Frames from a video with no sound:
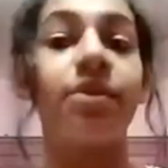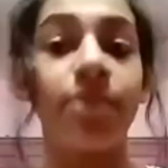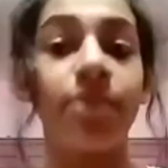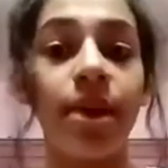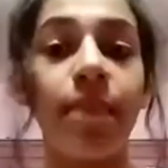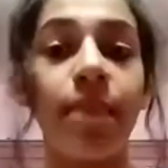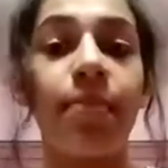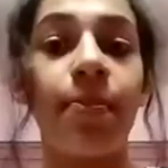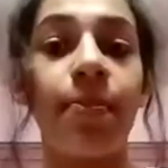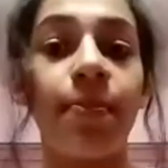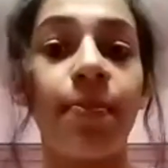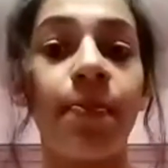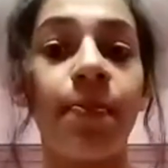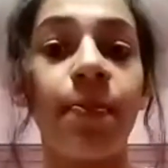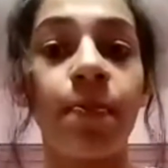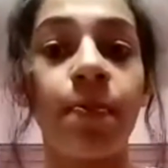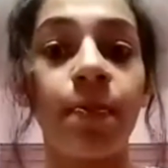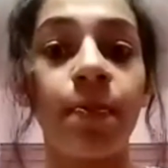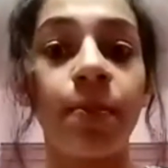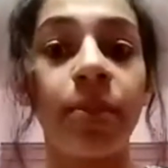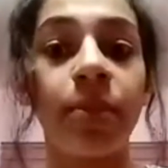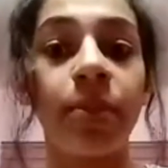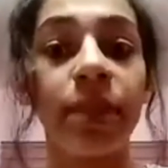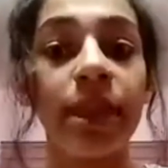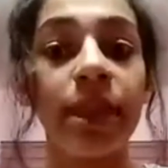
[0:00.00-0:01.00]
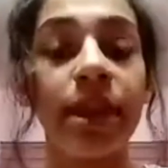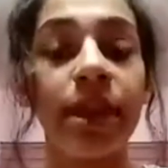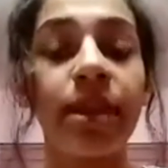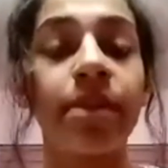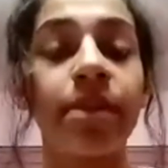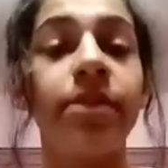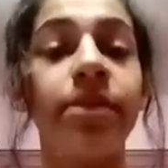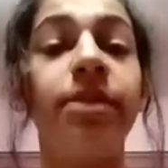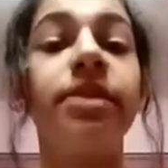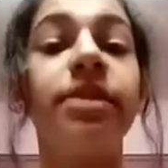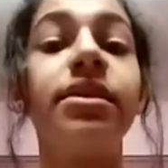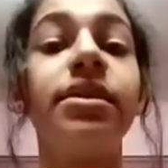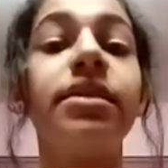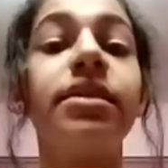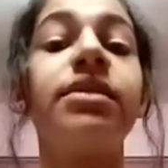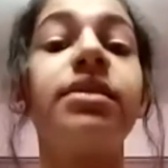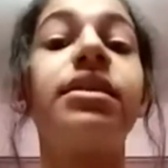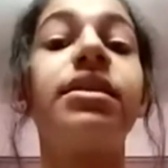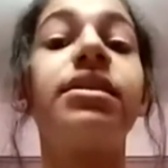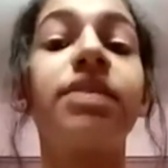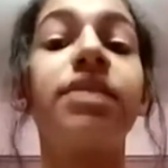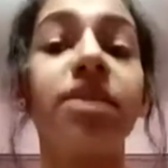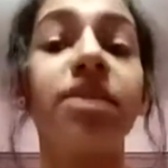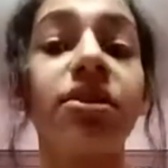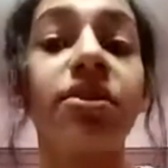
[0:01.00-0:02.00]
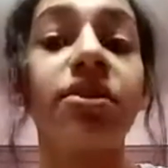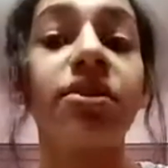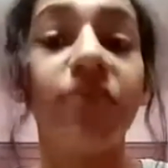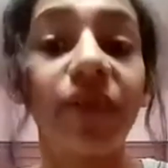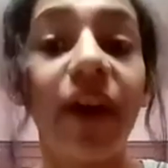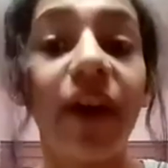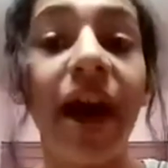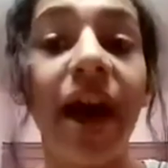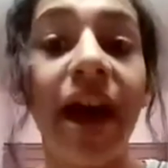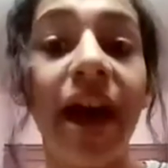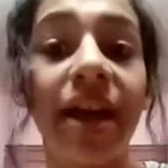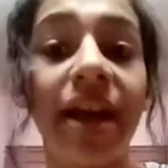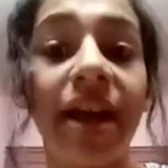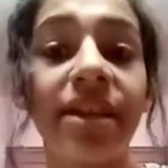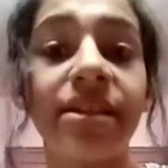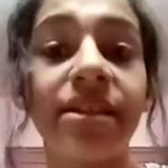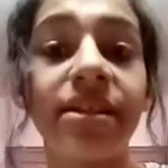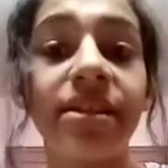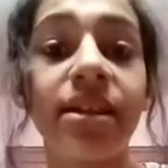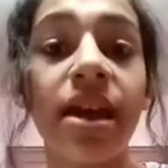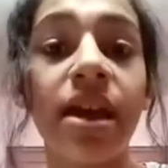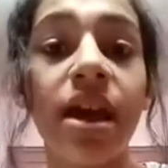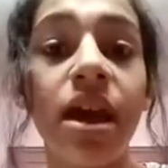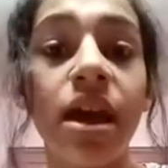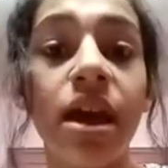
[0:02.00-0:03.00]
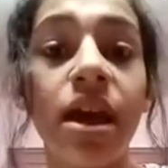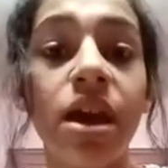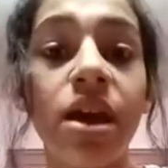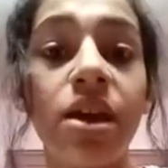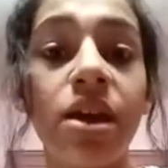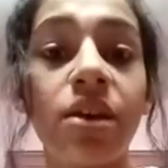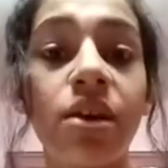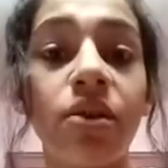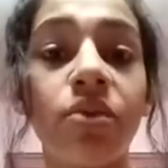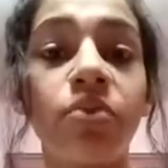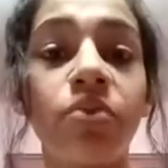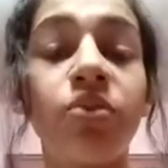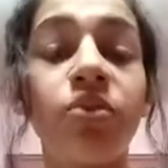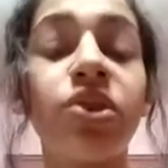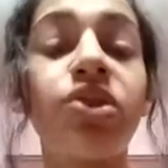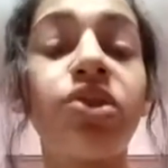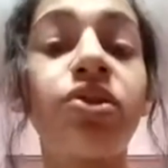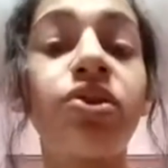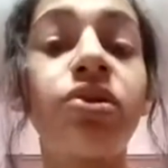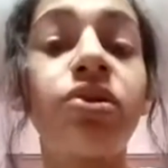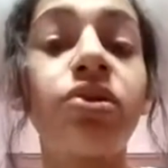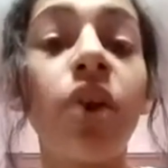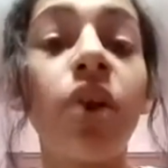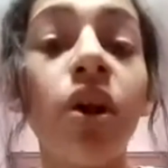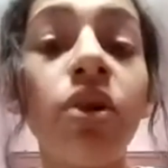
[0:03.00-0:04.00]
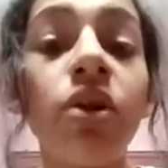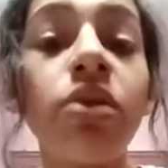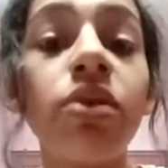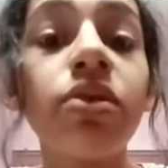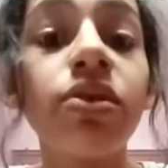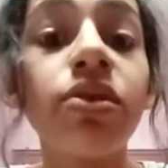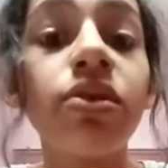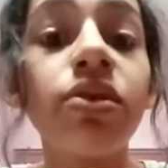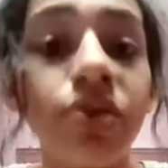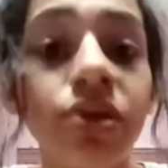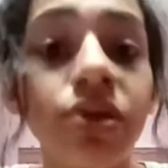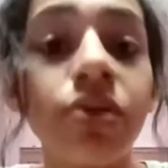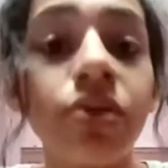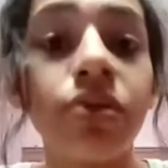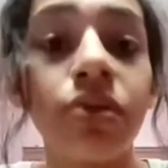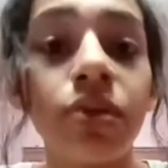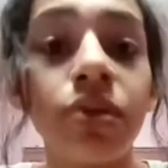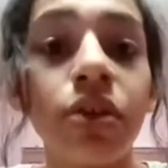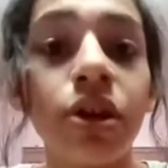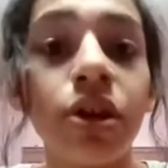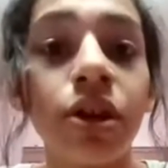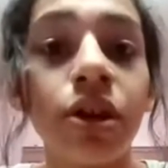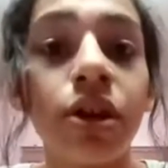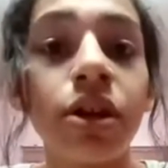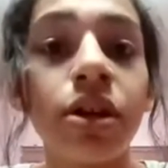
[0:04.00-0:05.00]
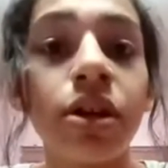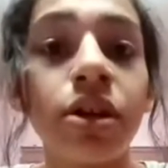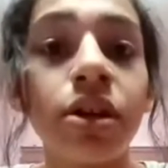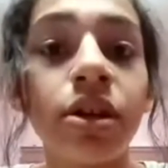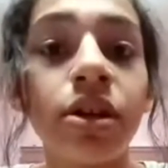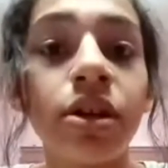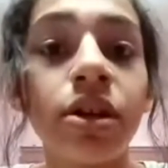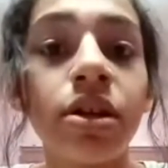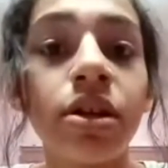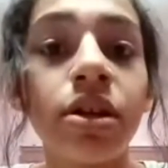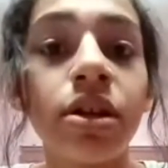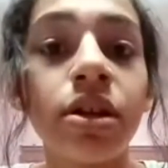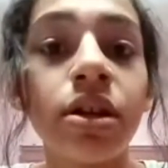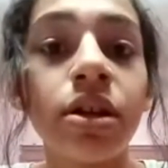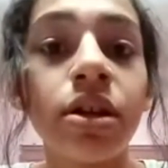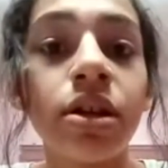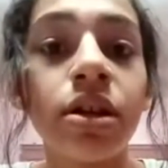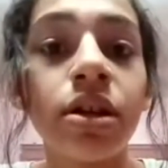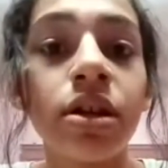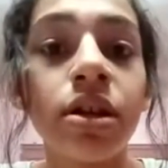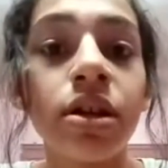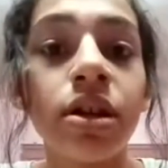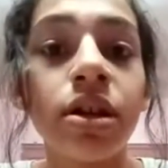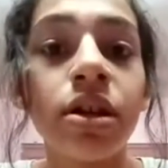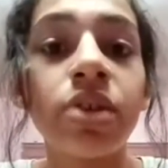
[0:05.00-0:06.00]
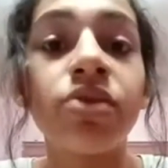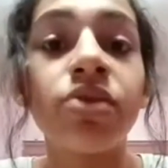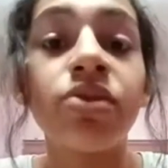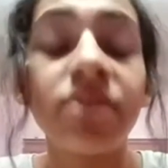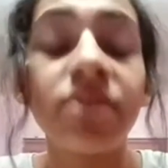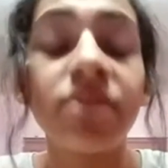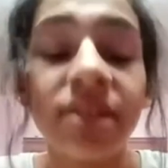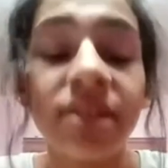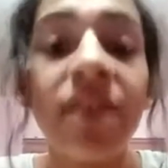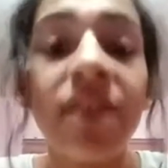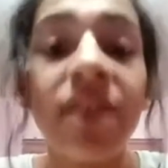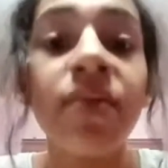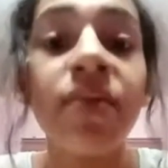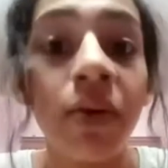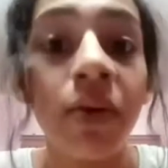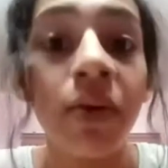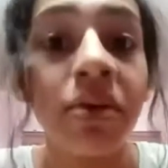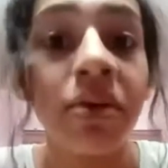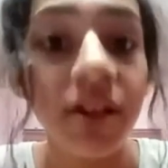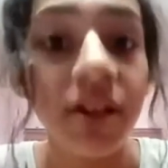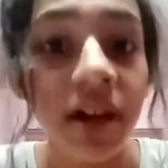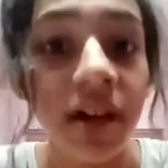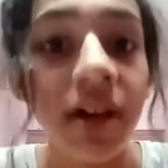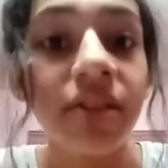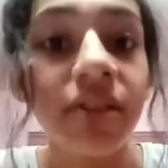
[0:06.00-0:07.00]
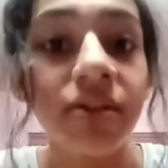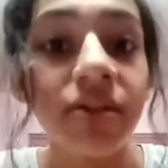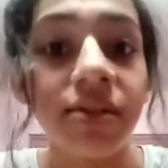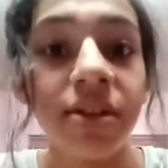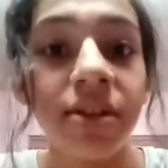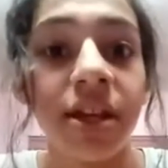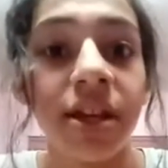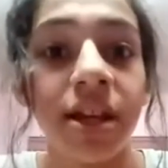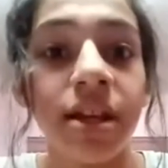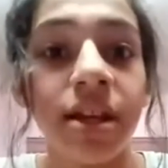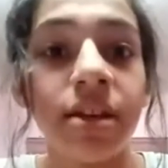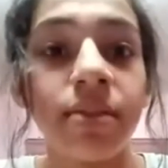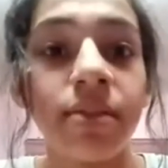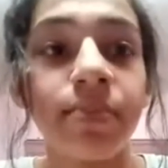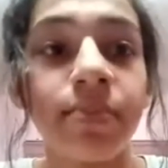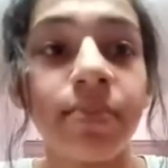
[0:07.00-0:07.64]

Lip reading: to them, this is a sacrifice we should all do to save our country.